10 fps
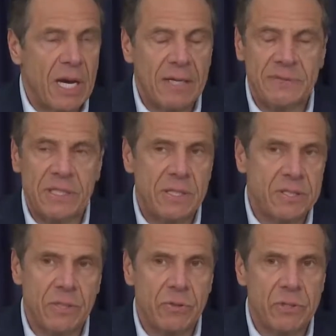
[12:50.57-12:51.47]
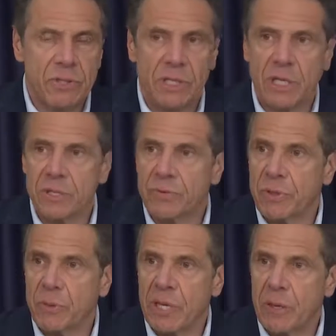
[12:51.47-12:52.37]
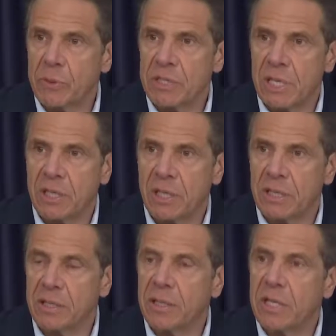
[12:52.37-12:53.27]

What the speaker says: I've seen this across the country when I was at HUD.